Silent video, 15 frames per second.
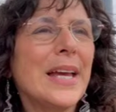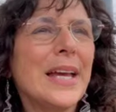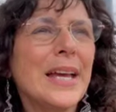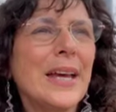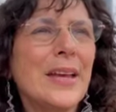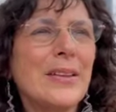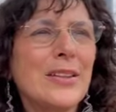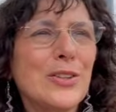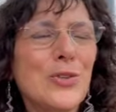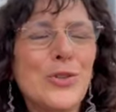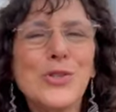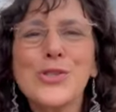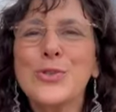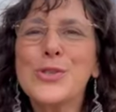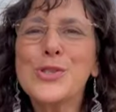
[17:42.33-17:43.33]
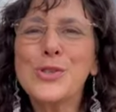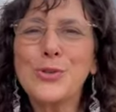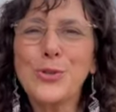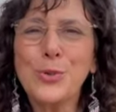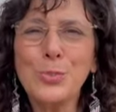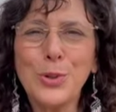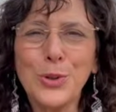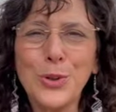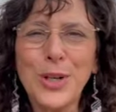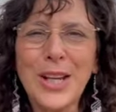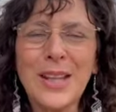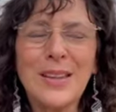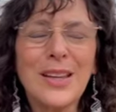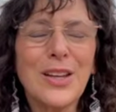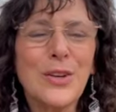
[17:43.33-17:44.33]
And of course, there is the group
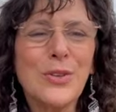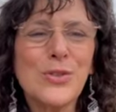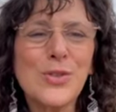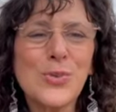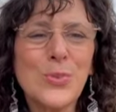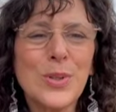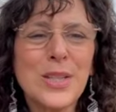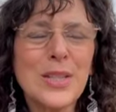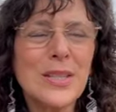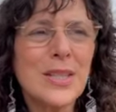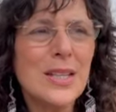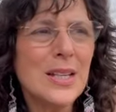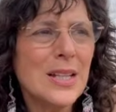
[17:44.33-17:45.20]
learning that goes with